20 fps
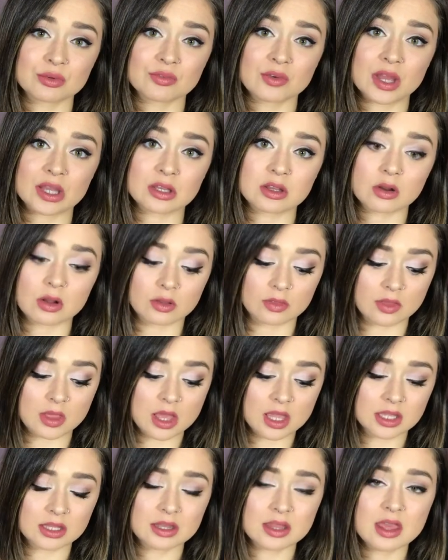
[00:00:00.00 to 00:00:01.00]
to find it
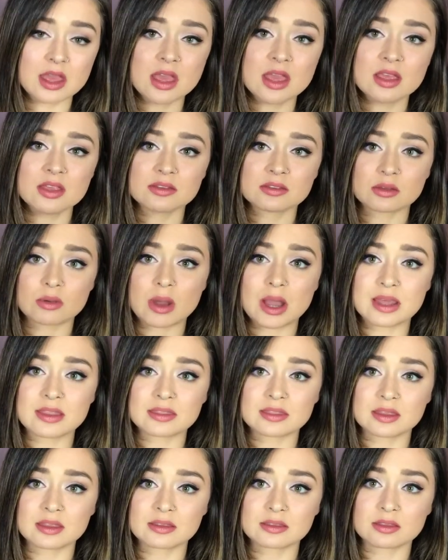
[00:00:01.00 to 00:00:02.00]
online, so I
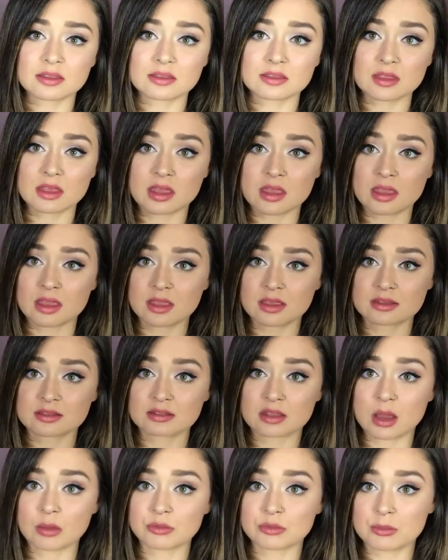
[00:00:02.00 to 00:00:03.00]
think that they
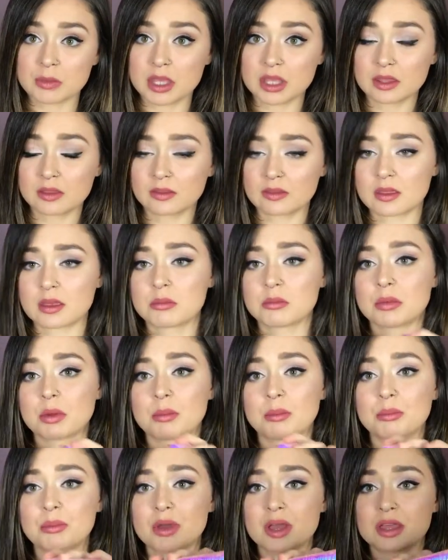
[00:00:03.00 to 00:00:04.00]
stopped making them.
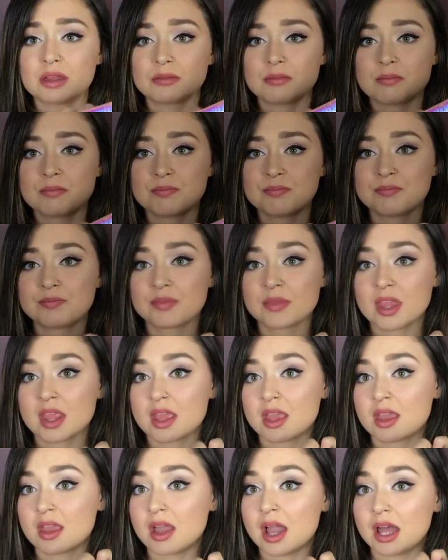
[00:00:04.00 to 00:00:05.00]
But
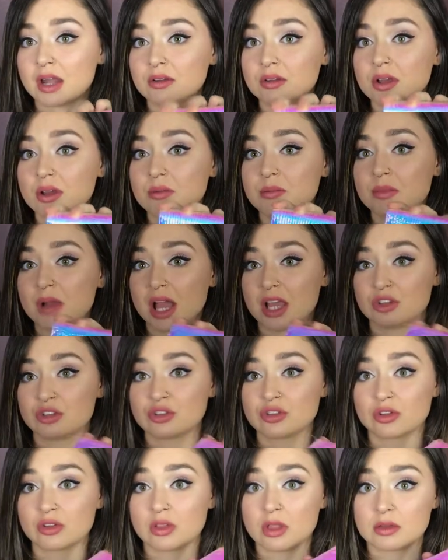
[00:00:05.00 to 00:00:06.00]
I don't know, I
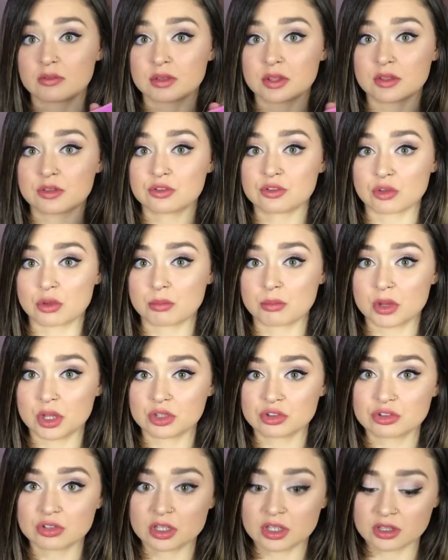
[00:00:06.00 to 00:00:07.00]
just love it so
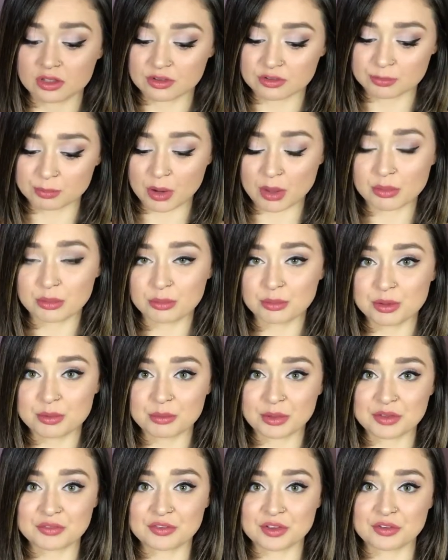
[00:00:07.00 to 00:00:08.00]
much. It is probably
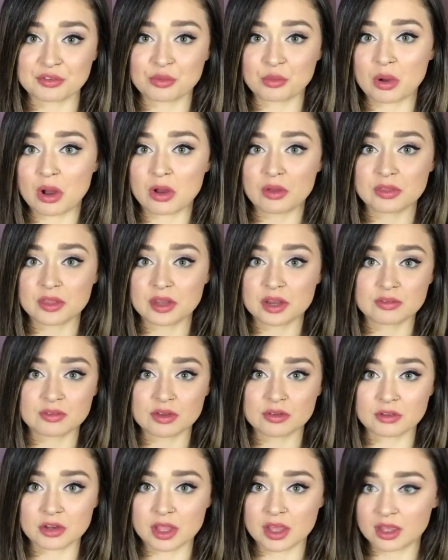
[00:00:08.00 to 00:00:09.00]
my favorite wallet that I've
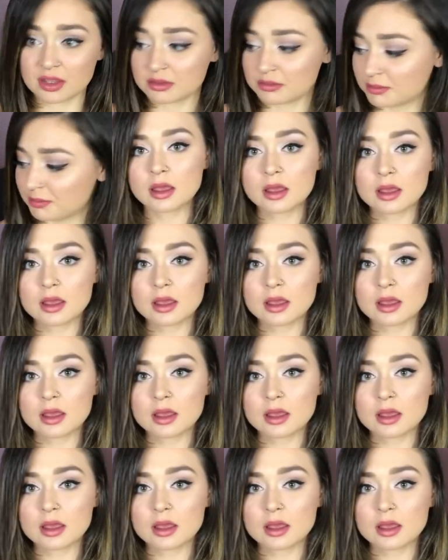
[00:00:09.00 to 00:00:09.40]
ever had.